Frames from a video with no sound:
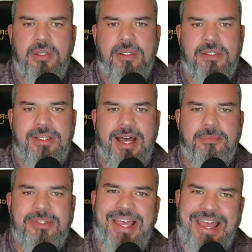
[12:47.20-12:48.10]

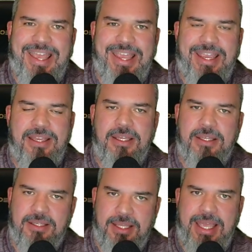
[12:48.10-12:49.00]
times A
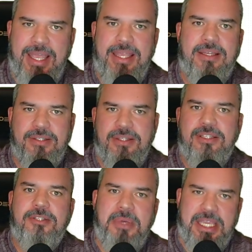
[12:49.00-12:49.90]
is the
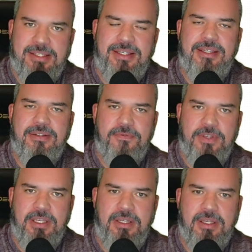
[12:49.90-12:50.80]
spacing in
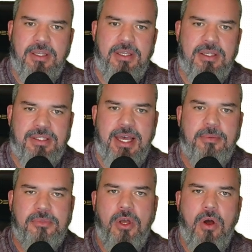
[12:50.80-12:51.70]
feet,
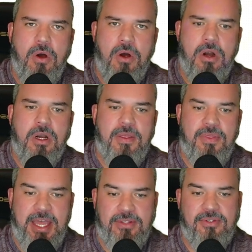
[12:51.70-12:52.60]
times R,
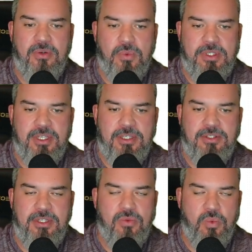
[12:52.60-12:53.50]
that's the
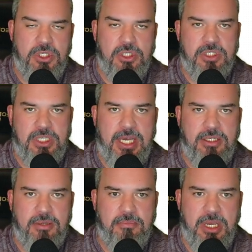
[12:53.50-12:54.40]
resistance we just got
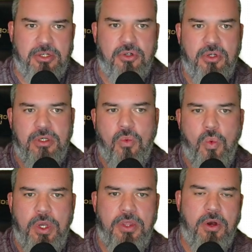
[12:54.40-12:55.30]
done measuring
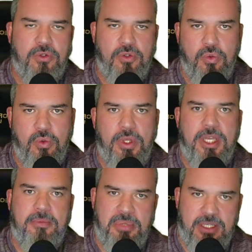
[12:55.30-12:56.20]
with our tool
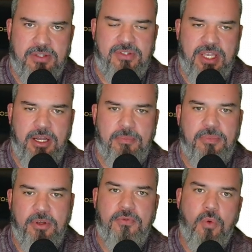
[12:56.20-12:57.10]
and pin setup,
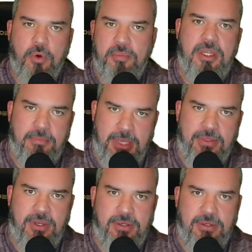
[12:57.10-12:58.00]
the 4-pin
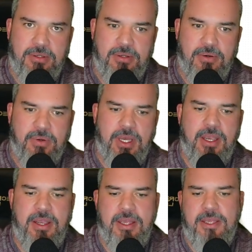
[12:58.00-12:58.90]
method,
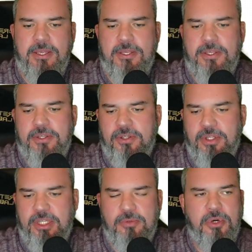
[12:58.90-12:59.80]
okay? So let's bring